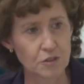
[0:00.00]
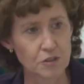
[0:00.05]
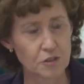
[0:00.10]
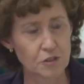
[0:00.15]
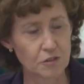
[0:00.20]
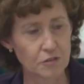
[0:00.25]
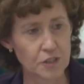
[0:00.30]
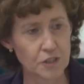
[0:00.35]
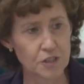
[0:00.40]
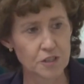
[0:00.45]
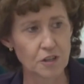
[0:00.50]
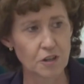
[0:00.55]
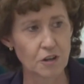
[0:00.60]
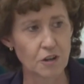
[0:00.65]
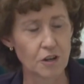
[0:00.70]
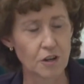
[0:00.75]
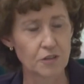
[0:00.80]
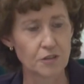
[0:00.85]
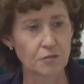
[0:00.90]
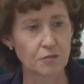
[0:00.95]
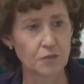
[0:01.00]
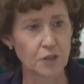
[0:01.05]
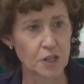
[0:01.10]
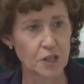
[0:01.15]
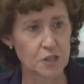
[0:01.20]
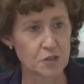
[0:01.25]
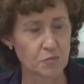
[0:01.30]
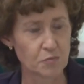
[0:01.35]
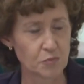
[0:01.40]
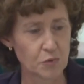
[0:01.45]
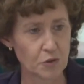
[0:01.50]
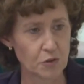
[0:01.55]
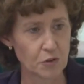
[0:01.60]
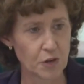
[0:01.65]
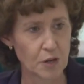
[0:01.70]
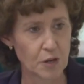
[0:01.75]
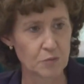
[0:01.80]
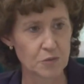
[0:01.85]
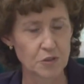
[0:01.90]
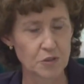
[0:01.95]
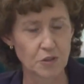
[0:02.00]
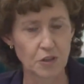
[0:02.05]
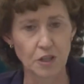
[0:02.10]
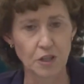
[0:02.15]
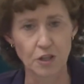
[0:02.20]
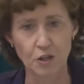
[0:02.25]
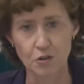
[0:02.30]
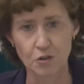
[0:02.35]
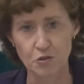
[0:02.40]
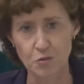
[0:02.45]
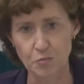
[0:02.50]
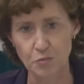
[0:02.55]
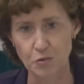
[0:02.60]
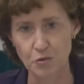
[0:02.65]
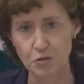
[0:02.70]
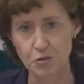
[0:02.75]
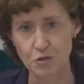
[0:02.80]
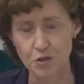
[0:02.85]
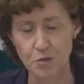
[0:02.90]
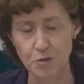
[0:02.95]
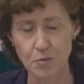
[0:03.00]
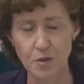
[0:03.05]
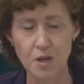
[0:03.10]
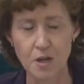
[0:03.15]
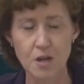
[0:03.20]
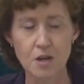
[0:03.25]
service on different kinds of programs looking at entrepreneurship.